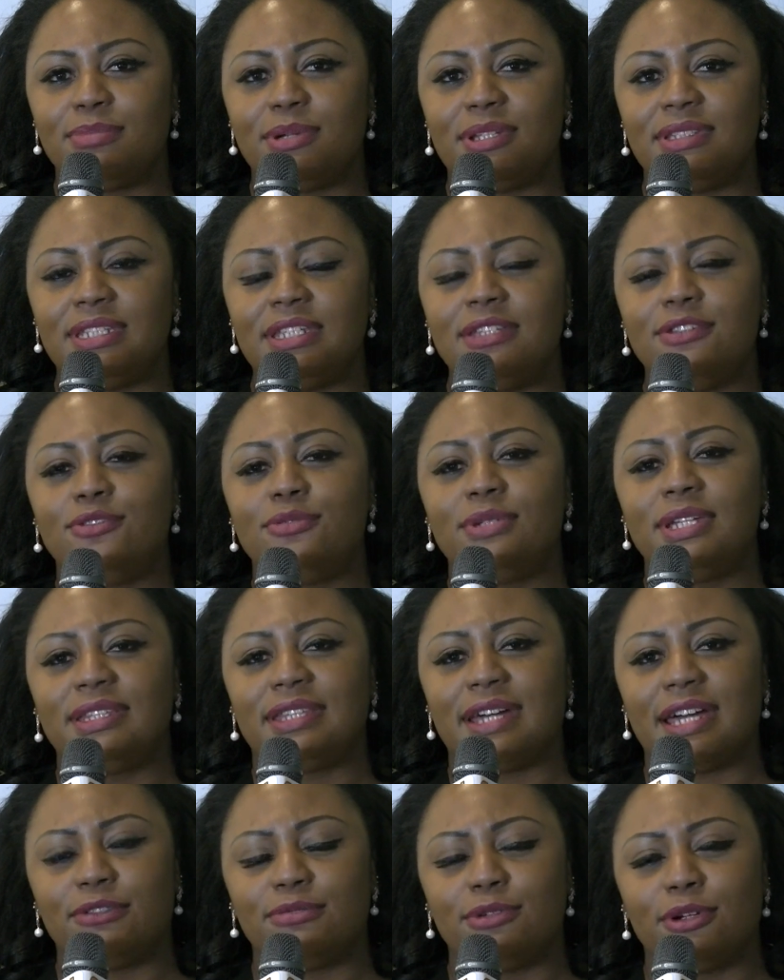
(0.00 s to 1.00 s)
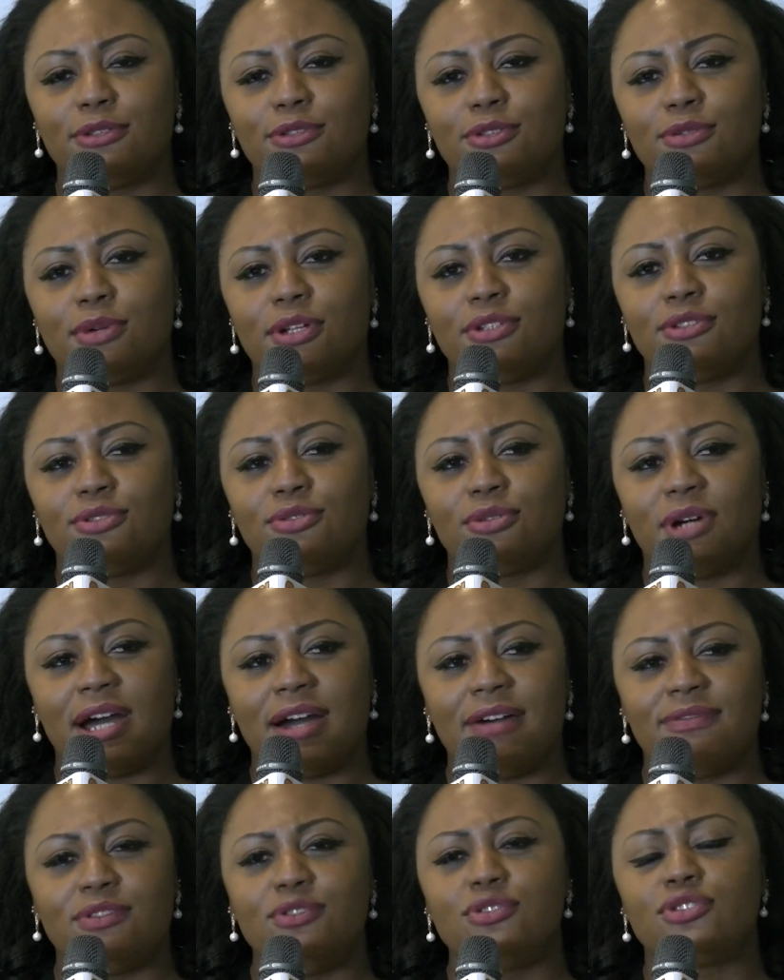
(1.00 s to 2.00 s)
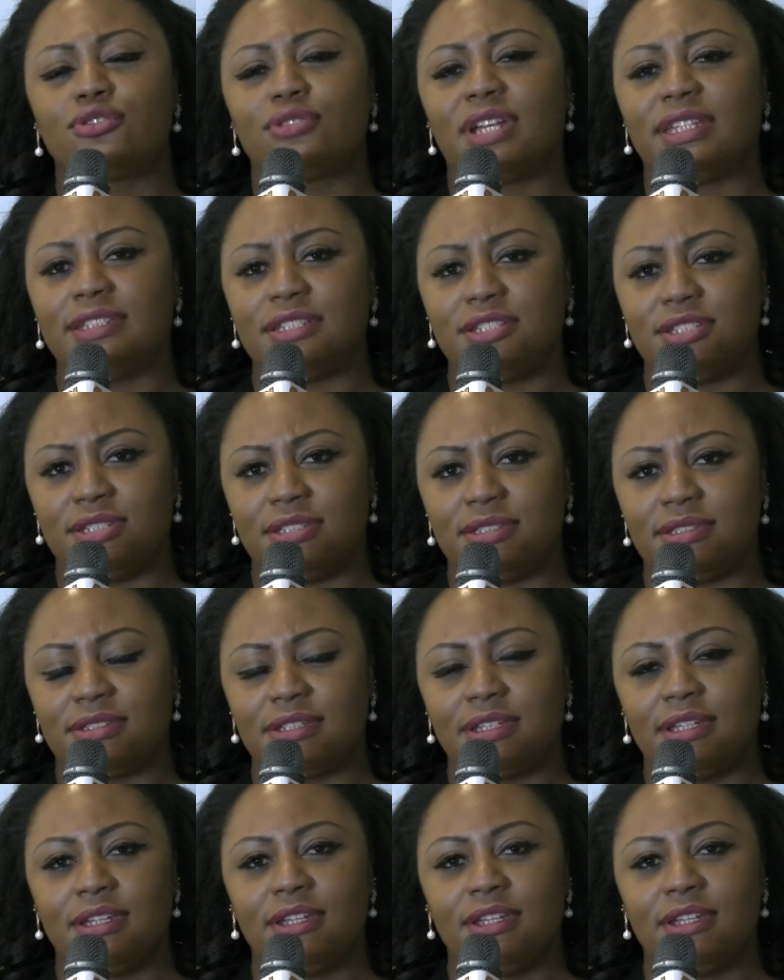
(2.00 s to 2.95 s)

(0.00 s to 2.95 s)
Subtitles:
But in doing that, we also want to have new strategies